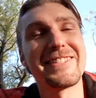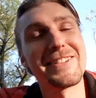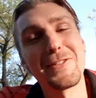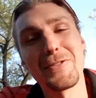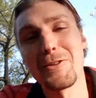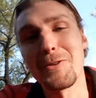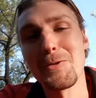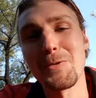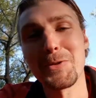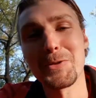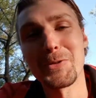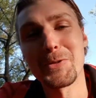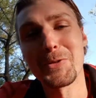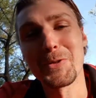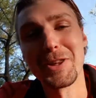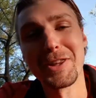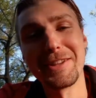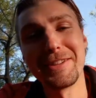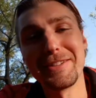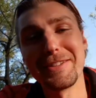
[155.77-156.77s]
so if you want to
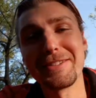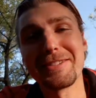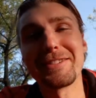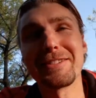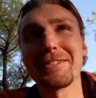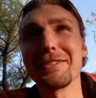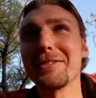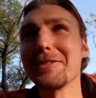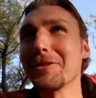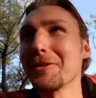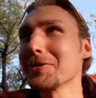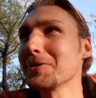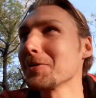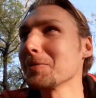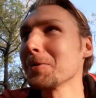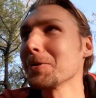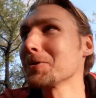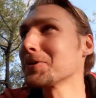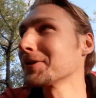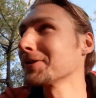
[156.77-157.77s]
release those
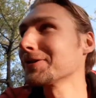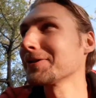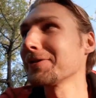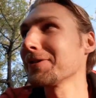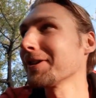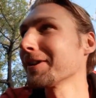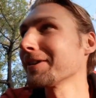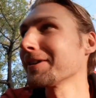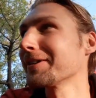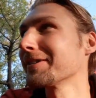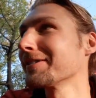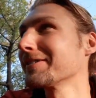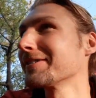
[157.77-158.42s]
emotions, fine.